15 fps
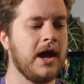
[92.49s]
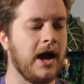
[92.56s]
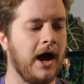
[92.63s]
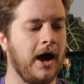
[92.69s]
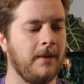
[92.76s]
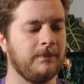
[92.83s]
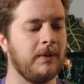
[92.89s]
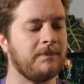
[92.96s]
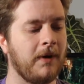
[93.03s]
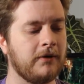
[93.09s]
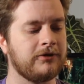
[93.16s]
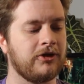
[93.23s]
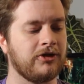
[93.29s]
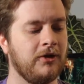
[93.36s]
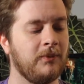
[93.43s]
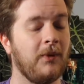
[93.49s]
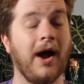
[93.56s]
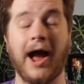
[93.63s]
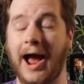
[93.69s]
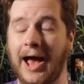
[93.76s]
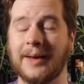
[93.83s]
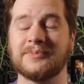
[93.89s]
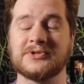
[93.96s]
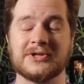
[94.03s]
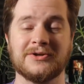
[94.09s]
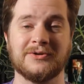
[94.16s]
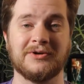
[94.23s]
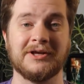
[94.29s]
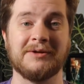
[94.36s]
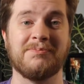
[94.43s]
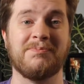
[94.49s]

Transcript: Um, but both of them were absolutely